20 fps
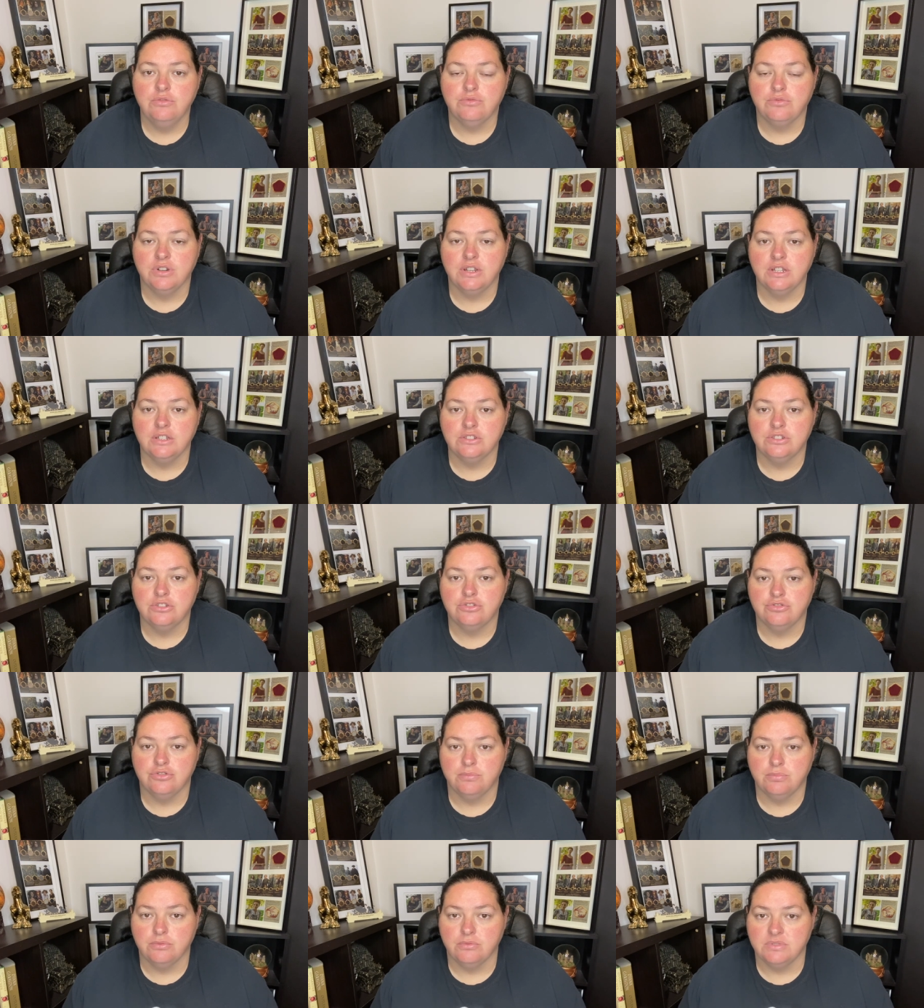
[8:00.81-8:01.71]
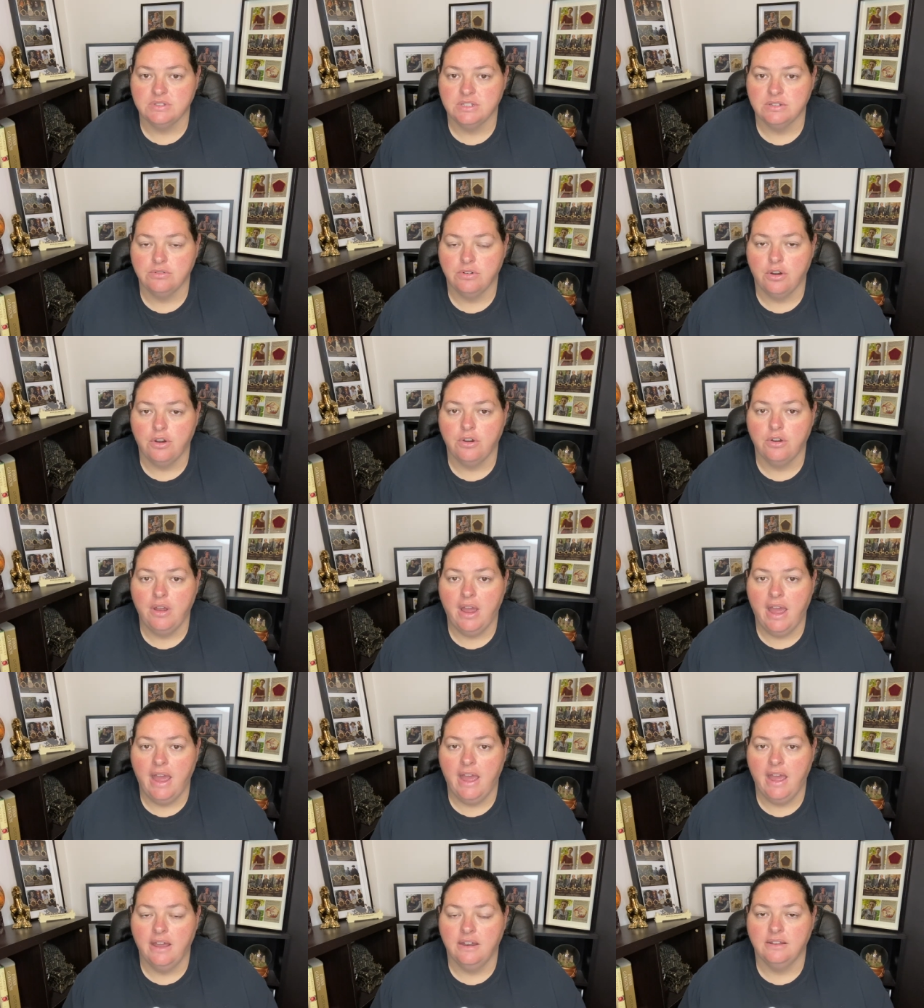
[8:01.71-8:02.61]
rings triple zero
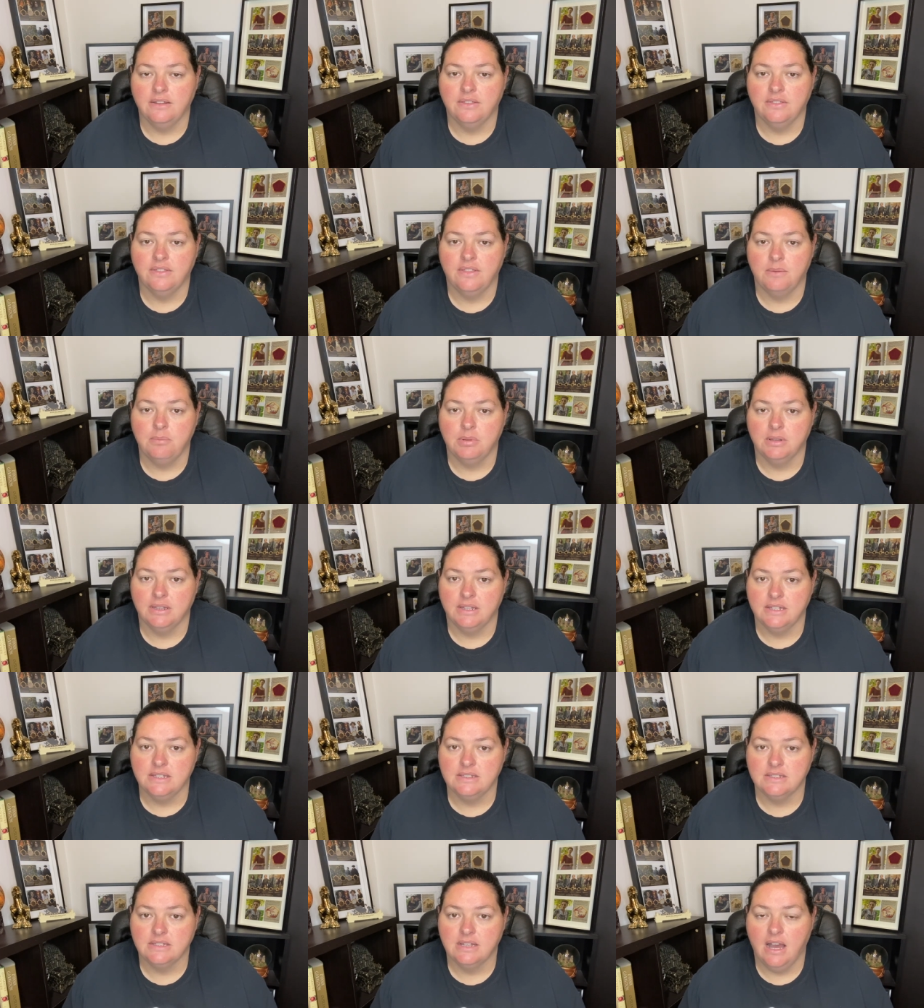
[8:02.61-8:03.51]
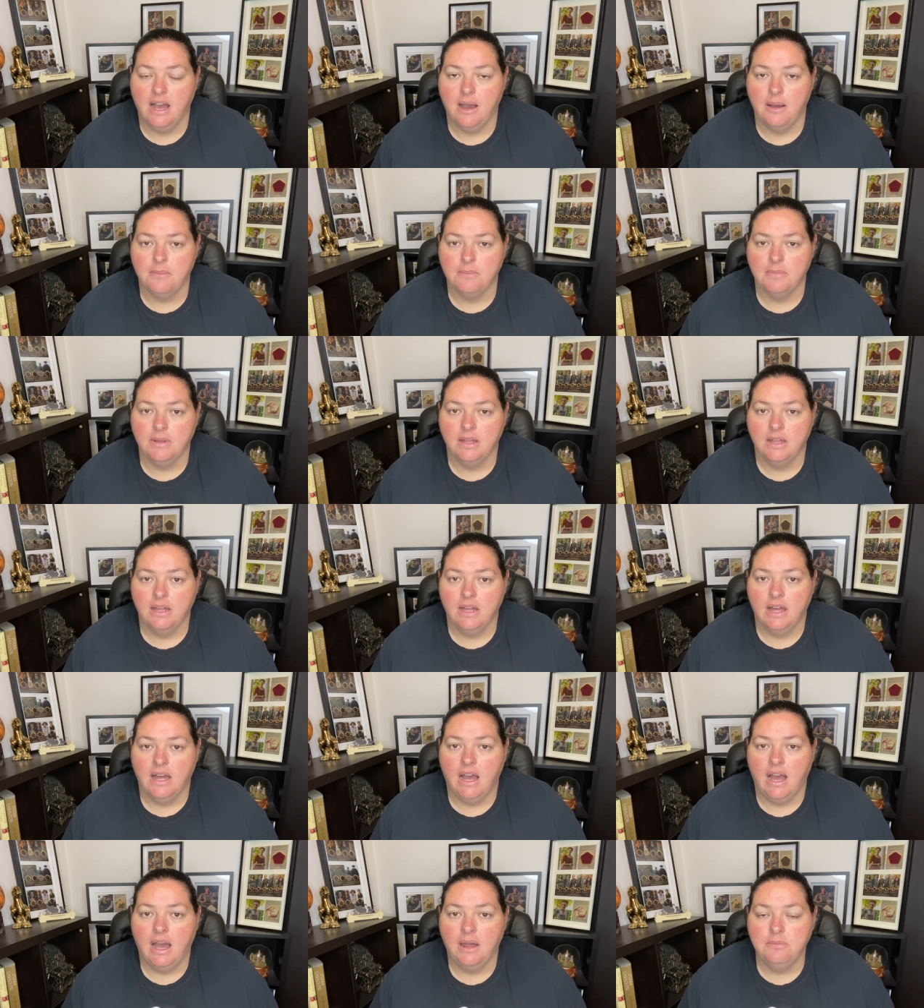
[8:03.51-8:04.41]
and the police come.
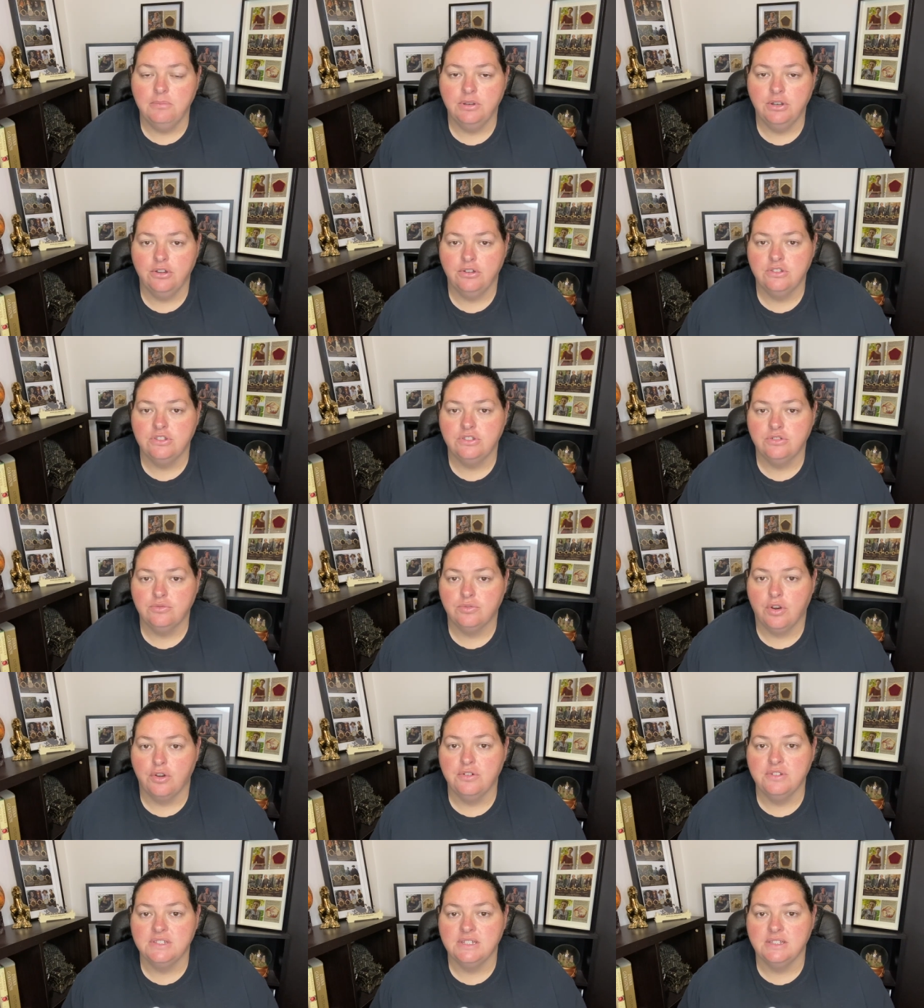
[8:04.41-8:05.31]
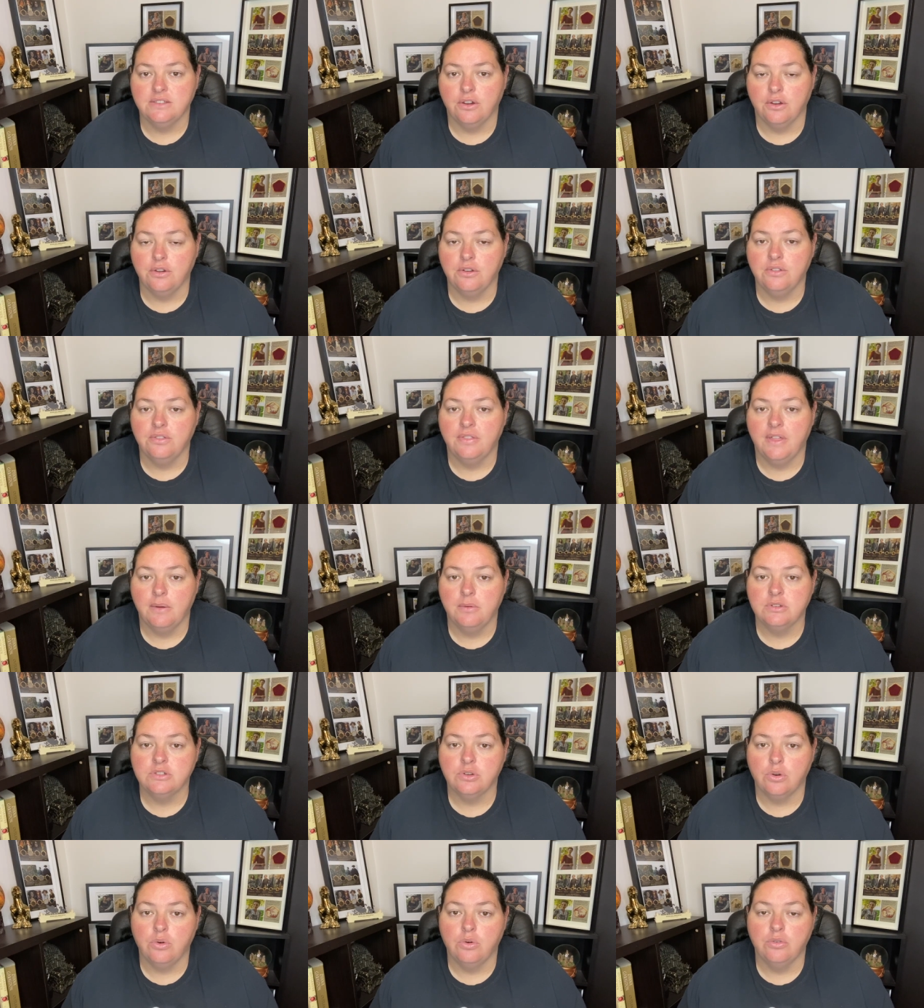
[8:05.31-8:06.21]
Unbeknownst to Rosie, though, there
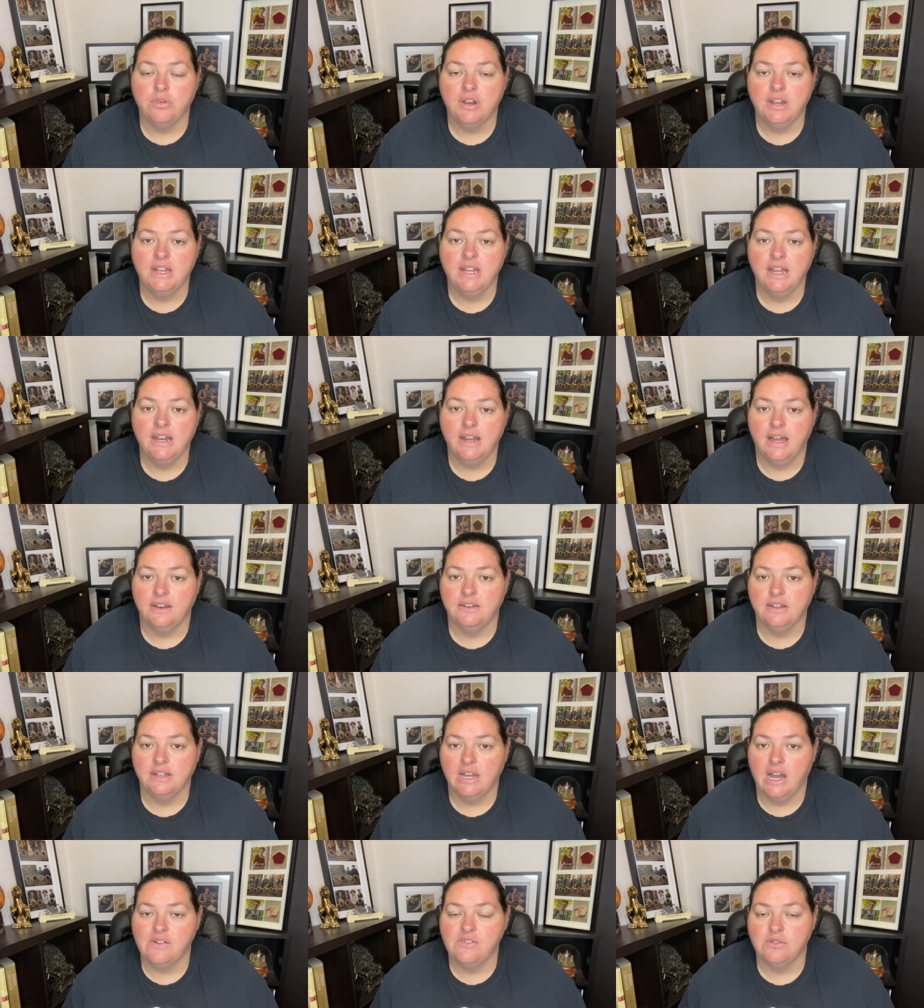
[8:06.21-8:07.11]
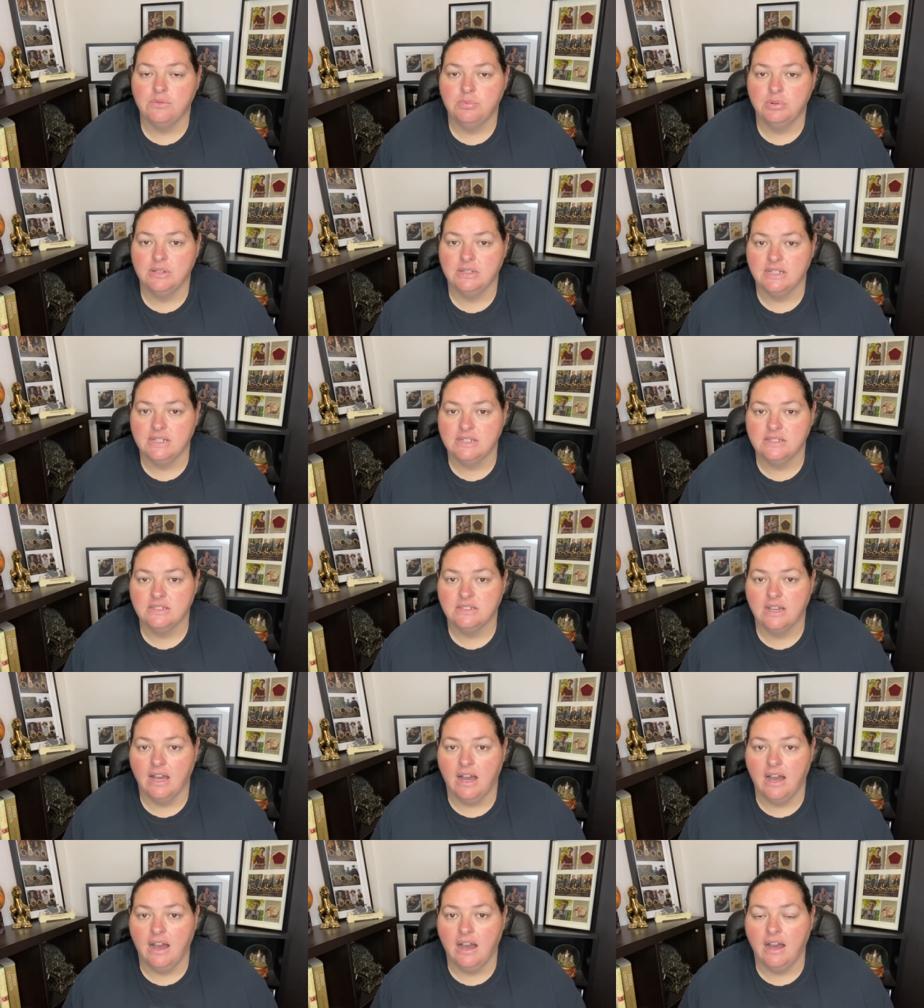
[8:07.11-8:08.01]
was already an undercover police
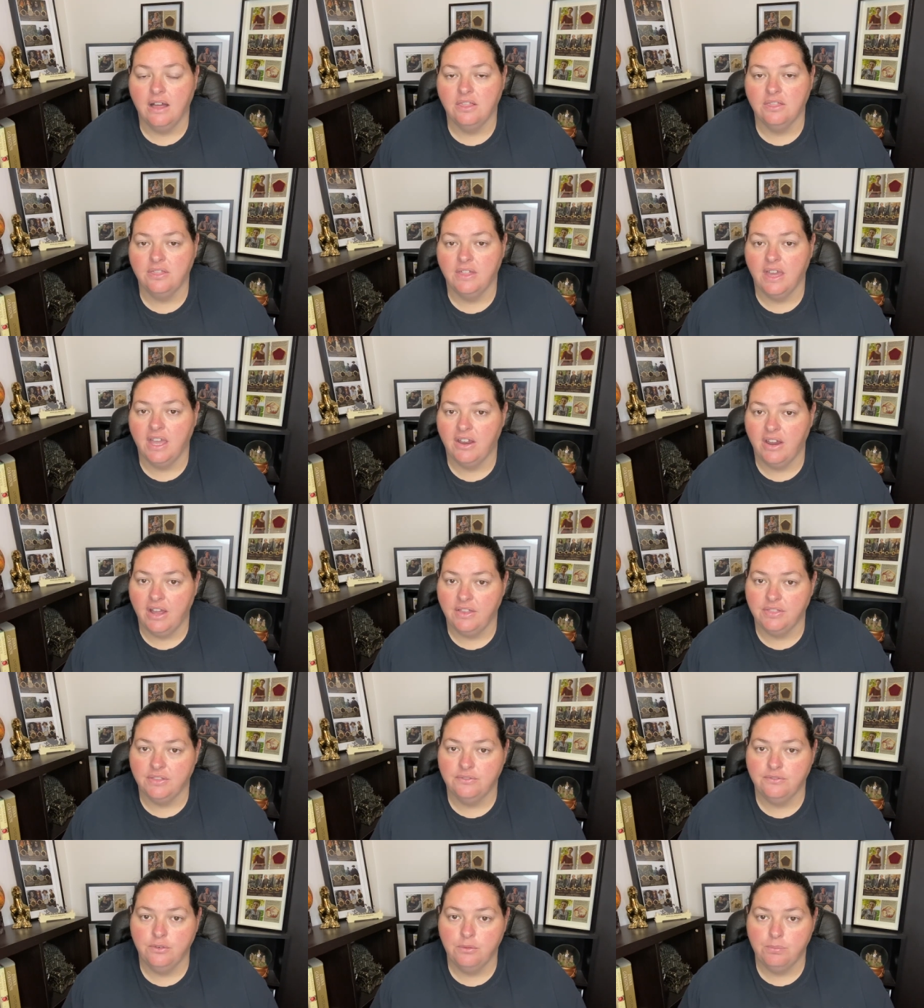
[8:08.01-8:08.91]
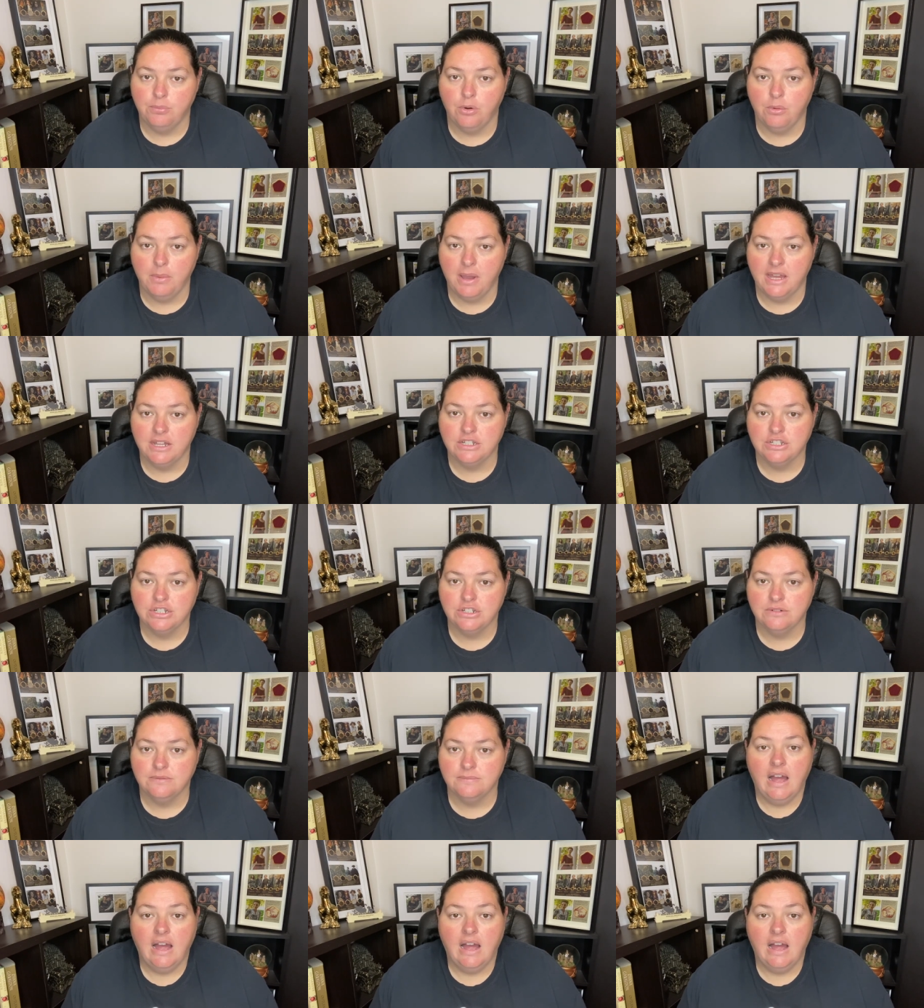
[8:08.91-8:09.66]
car there at the football match.